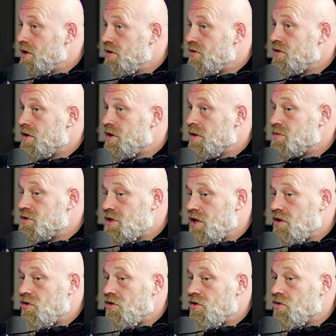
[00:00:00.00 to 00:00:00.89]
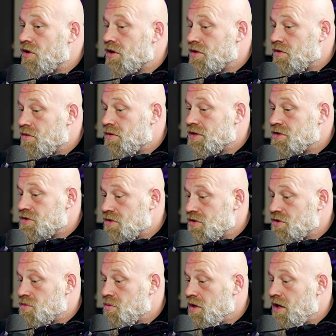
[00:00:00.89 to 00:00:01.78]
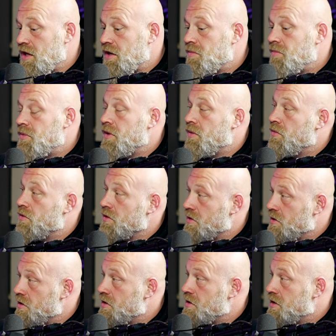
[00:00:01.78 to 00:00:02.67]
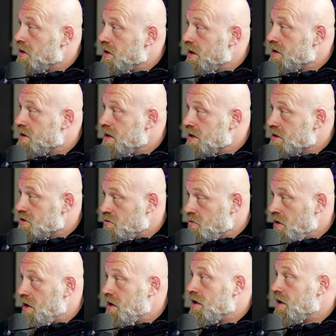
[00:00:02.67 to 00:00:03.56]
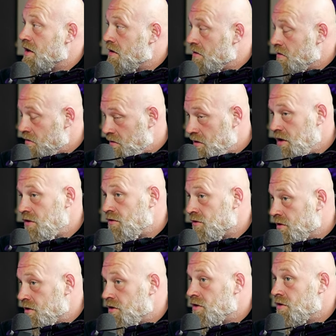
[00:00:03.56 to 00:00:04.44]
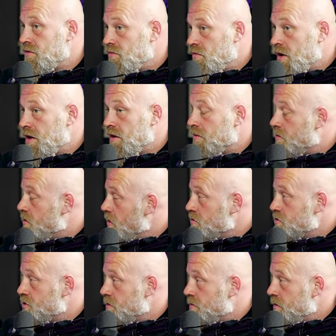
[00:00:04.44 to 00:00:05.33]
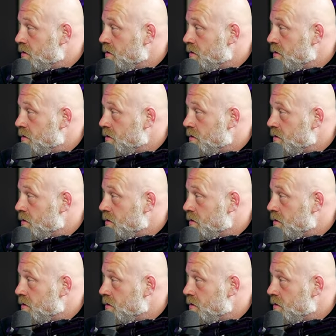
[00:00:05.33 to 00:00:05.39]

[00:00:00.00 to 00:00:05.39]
He's in upstate New York the rest of this week, but we're going to connect next week, cool. and he's going to wind up coaching